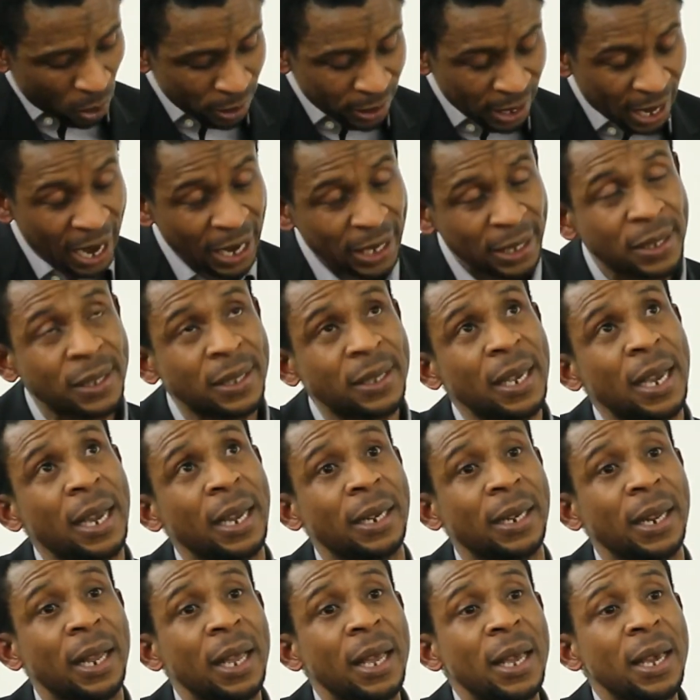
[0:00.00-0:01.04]
one I
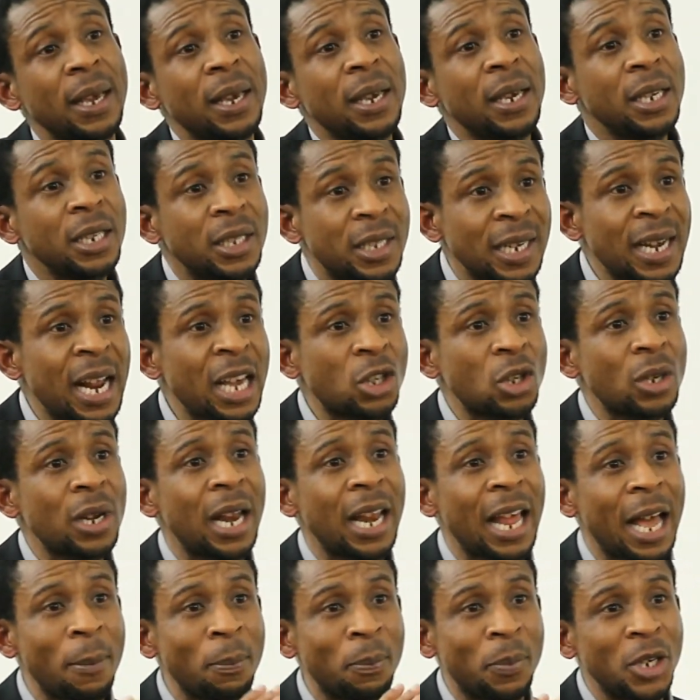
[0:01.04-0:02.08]
said.
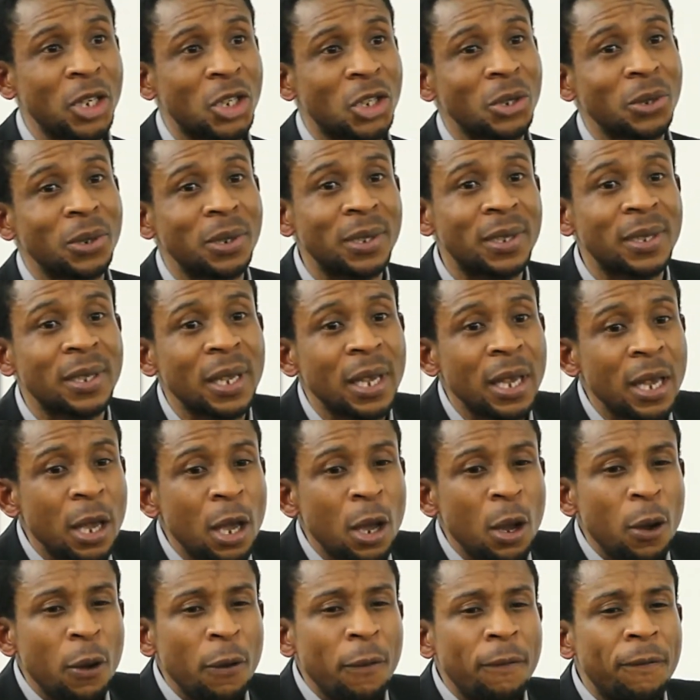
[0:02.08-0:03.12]
International ambitions
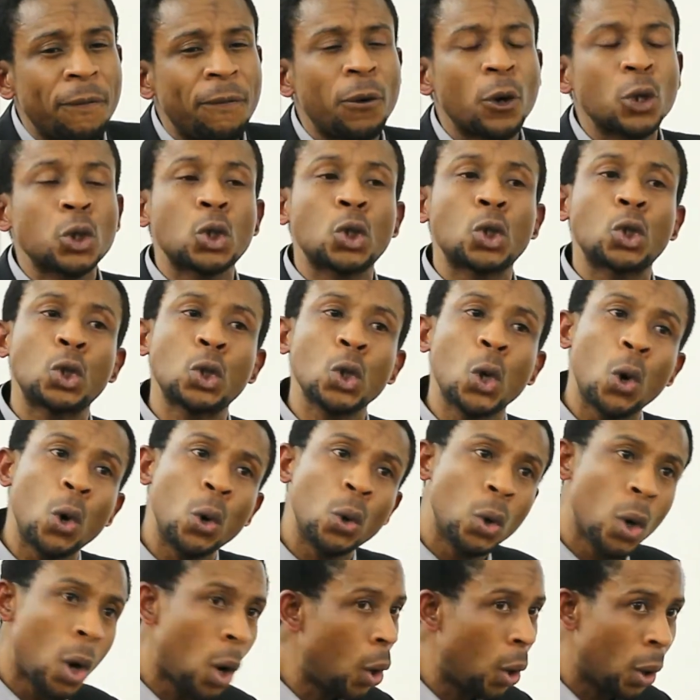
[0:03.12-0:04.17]
for so
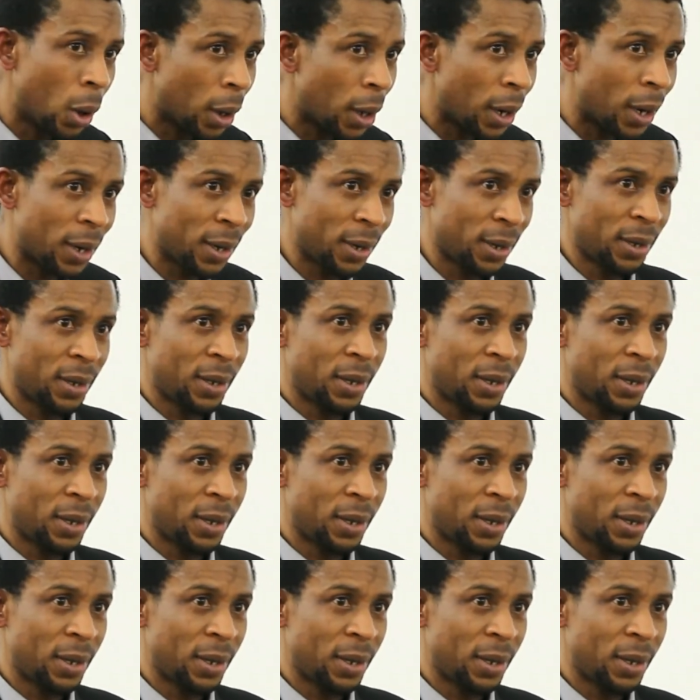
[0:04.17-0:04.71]
long